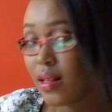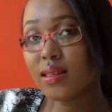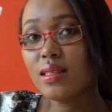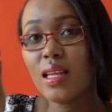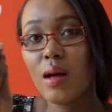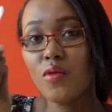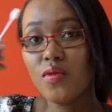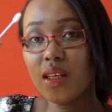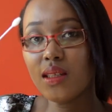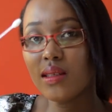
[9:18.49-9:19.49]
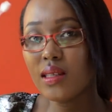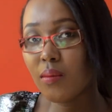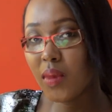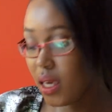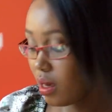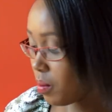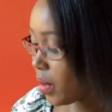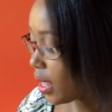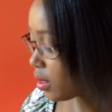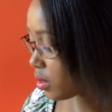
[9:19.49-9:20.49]
some of this, some
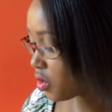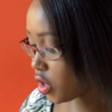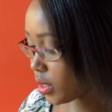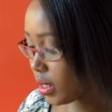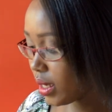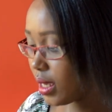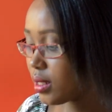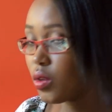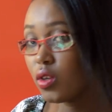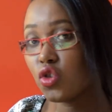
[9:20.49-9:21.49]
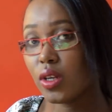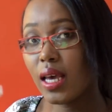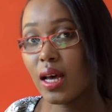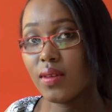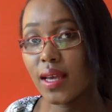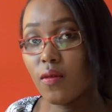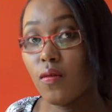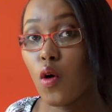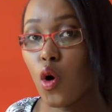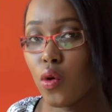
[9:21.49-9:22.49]
earbuds just in case. So I usually have like
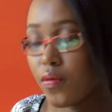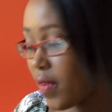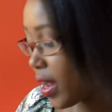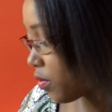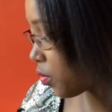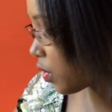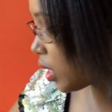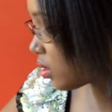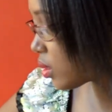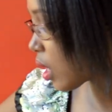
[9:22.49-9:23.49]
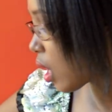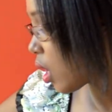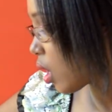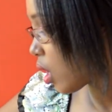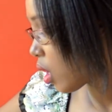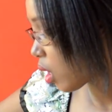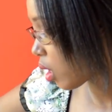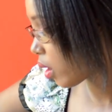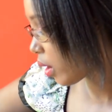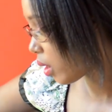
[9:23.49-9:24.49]
four or five of this,
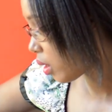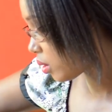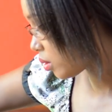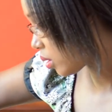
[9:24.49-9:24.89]
and